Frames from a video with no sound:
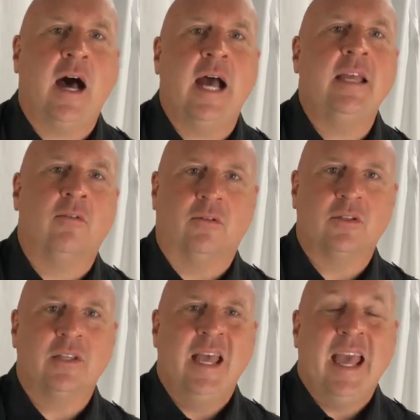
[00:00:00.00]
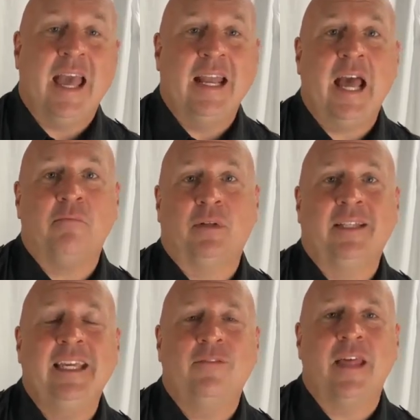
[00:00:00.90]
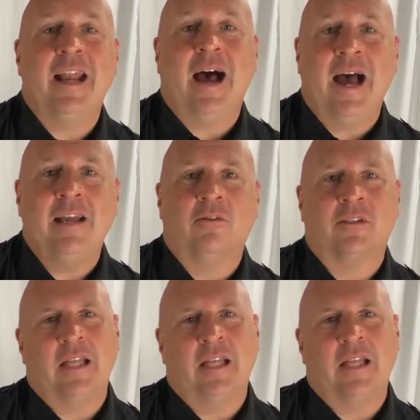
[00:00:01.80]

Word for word: idols and had believed that idols,